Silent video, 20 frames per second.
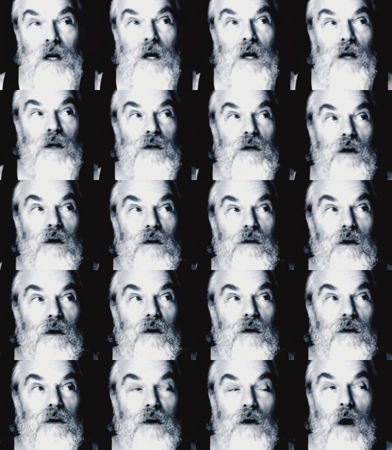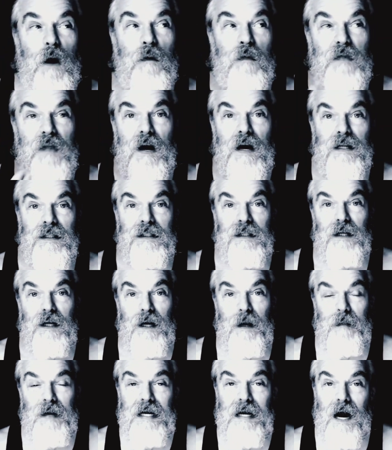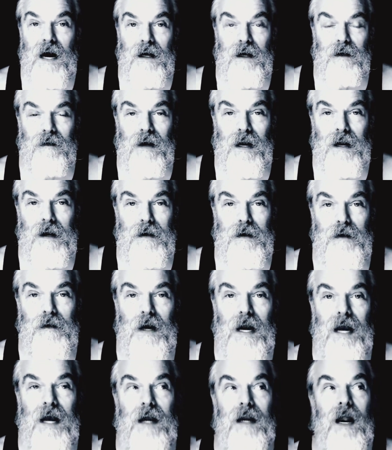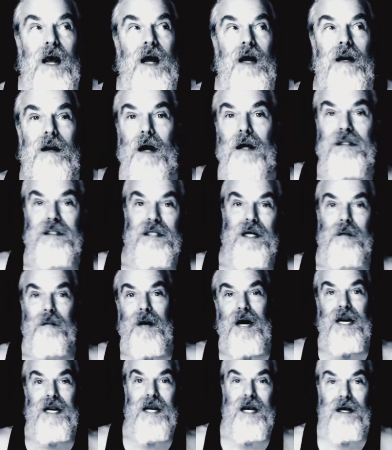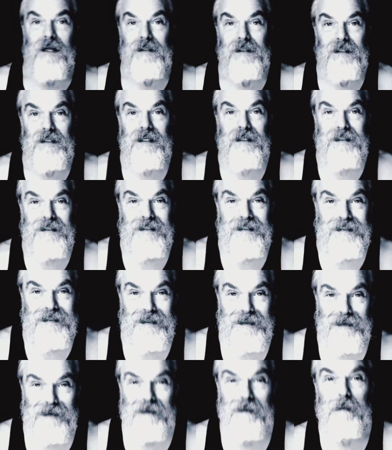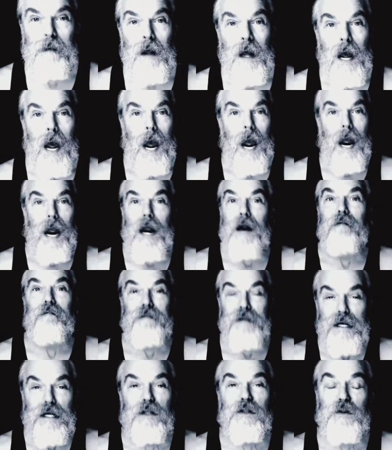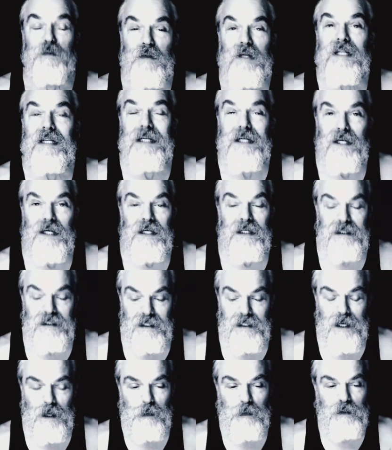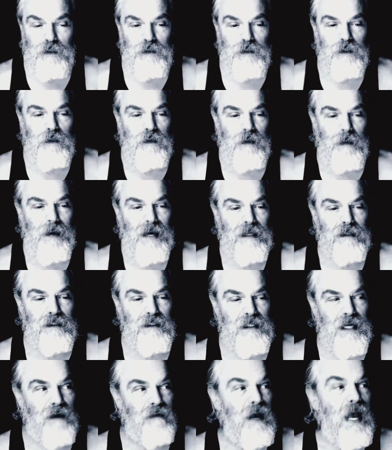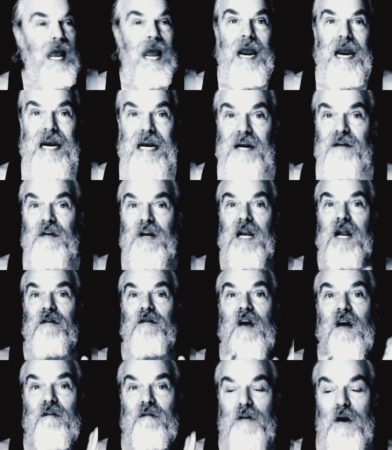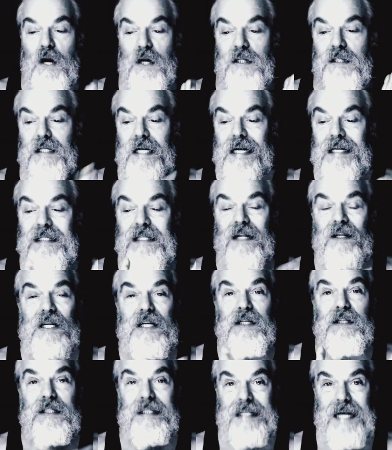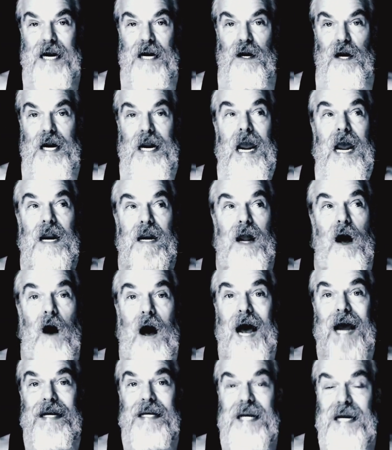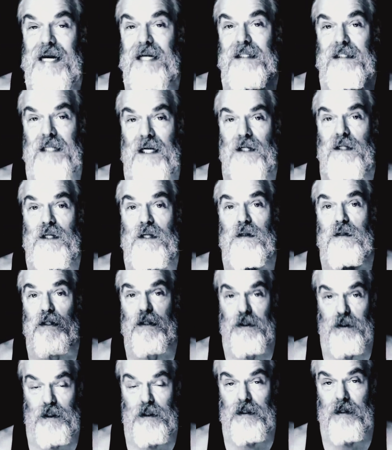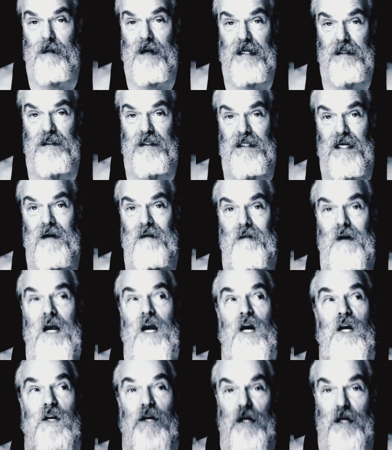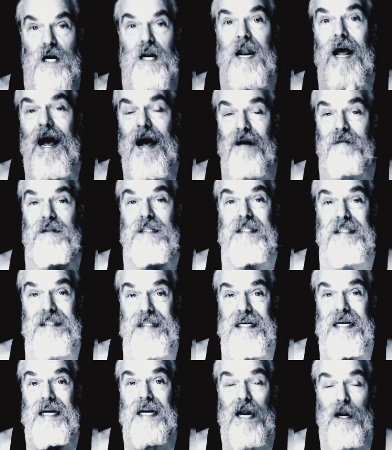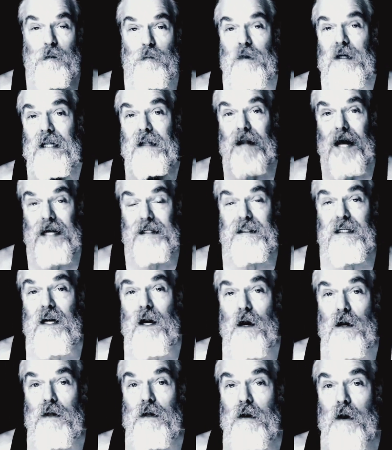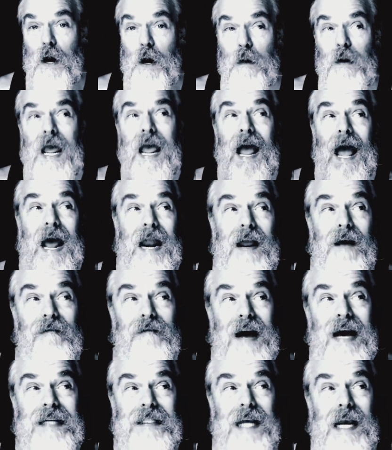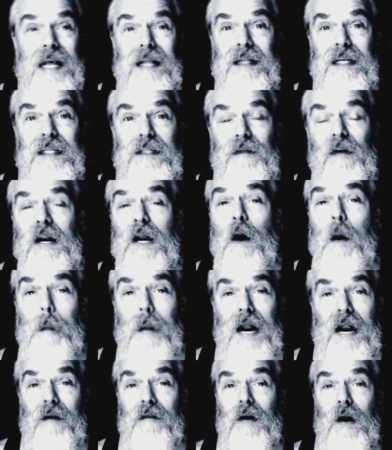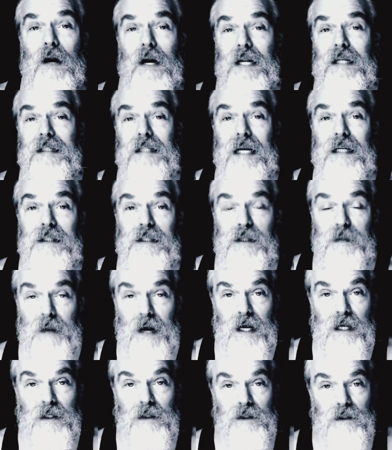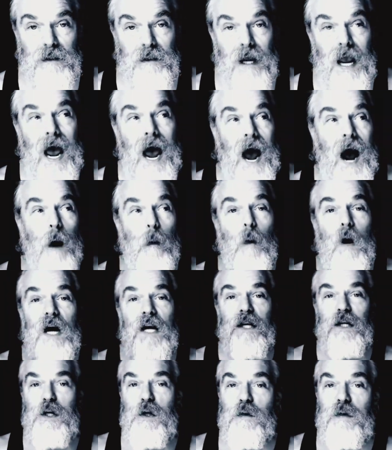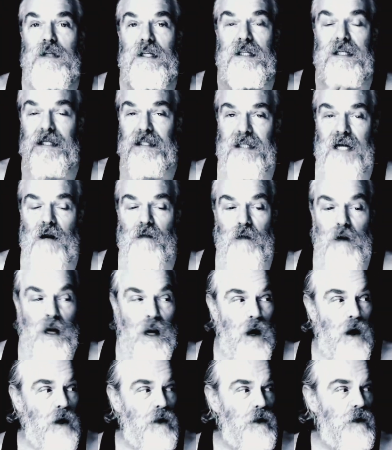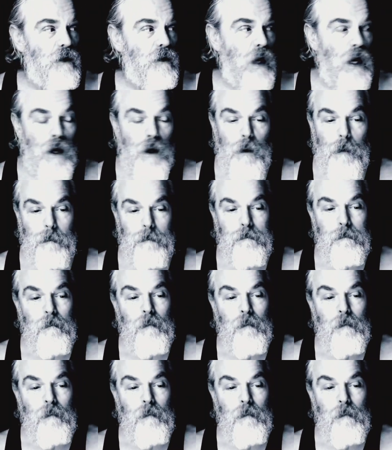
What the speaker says: Your own thoughts are going to be knocking around in your head, not somebody else's. It feels really good to know the truth about stuff, even if at first it's a little scary. Now, I can't tell you the truth about stuff. You're going to have to see it and realize it on your own. And in fact, in this video, I may have already said too much. I want you to discover it on your own.